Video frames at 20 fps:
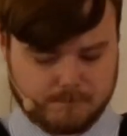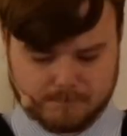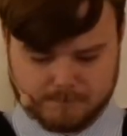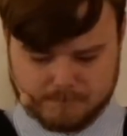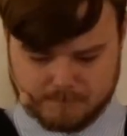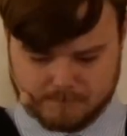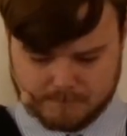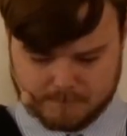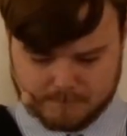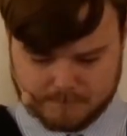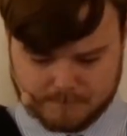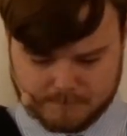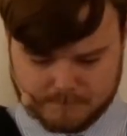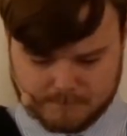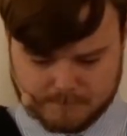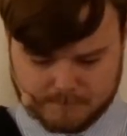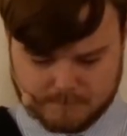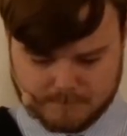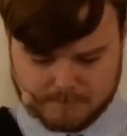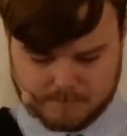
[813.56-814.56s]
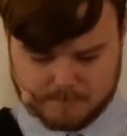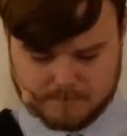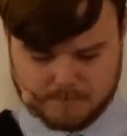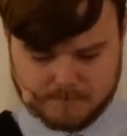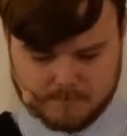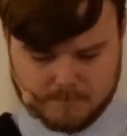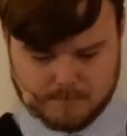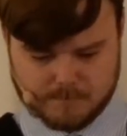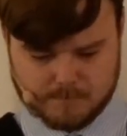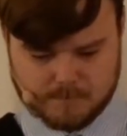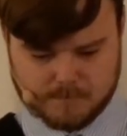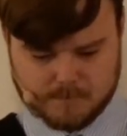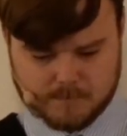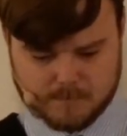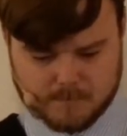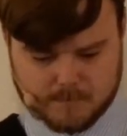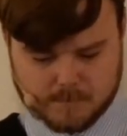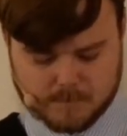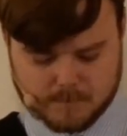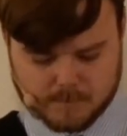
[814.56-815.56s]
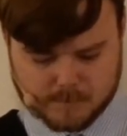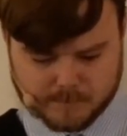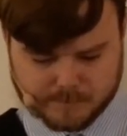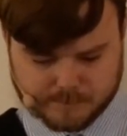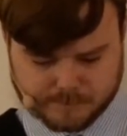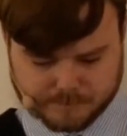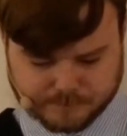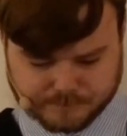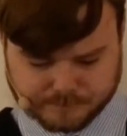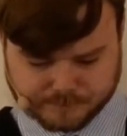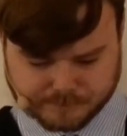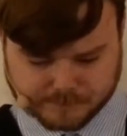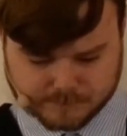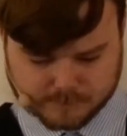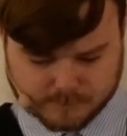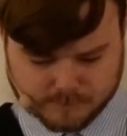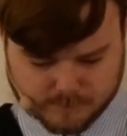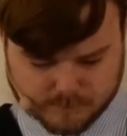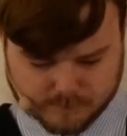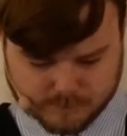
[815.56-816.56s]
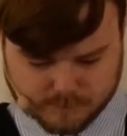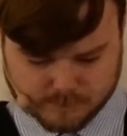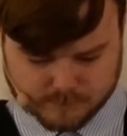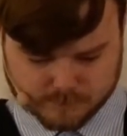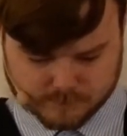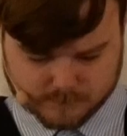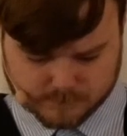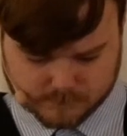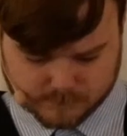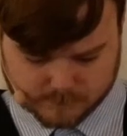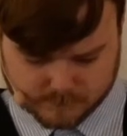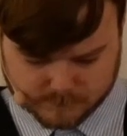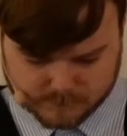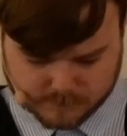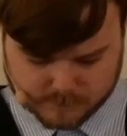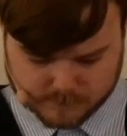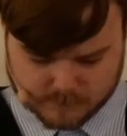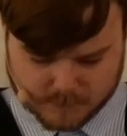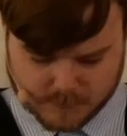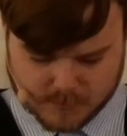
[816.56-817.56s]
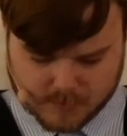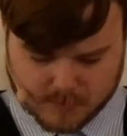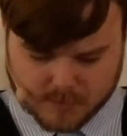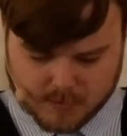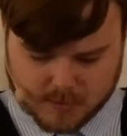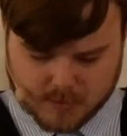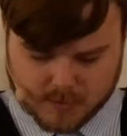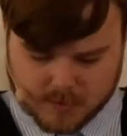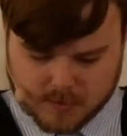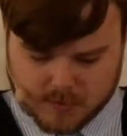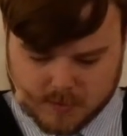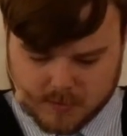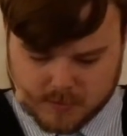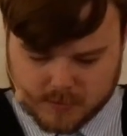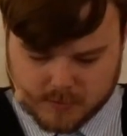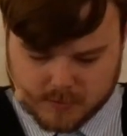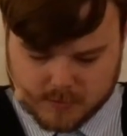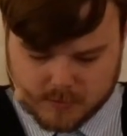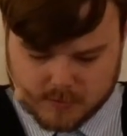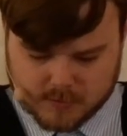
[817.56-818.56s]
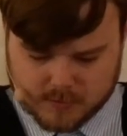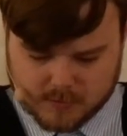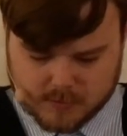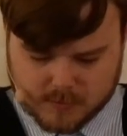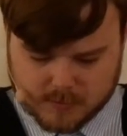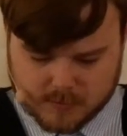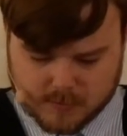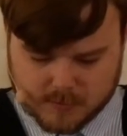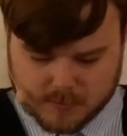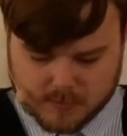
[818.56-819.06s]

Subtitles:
[no speech]